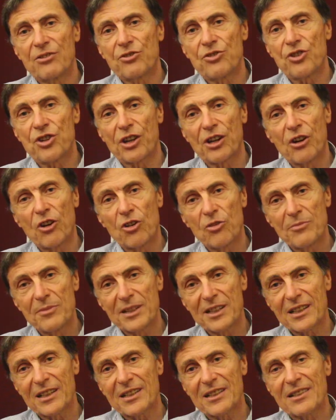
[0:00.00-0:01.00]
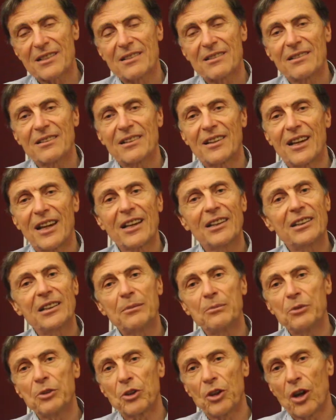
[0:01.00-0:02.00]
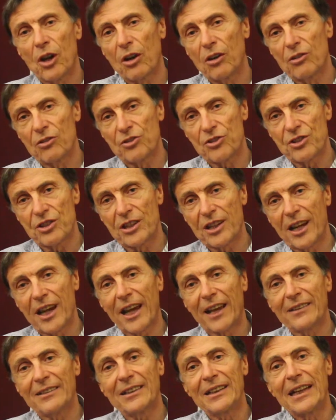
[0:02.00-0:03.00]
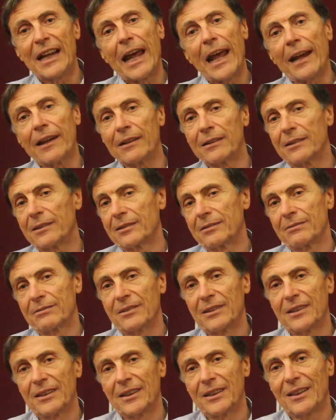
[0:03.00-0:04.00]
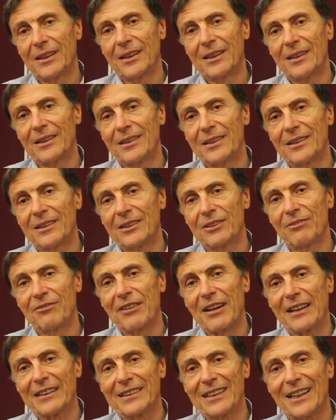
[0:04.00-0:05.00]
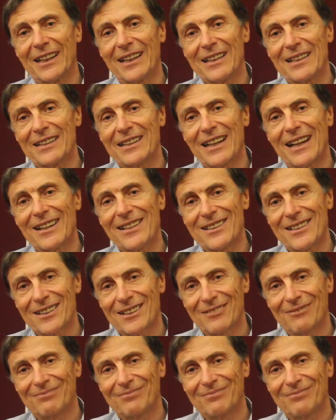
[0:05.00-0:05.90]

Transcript: genomics and immunology hand in hand in the fight against cancer.